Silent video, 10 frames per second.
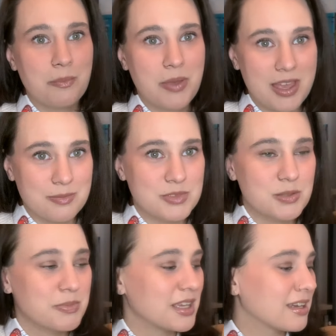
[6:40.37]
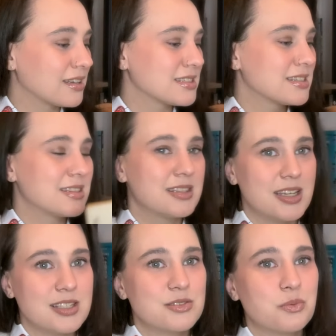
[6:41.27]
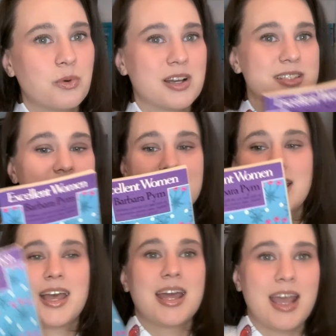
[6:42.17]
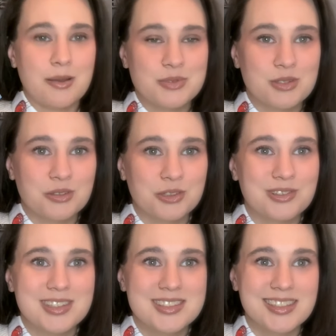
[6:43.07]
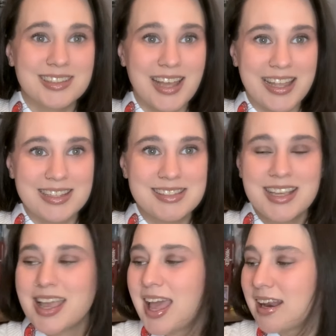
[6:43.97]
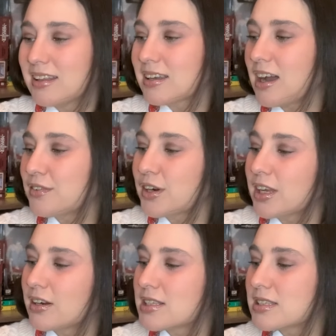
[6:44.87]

Pyms because this was an absolute delight. And on the cover here, it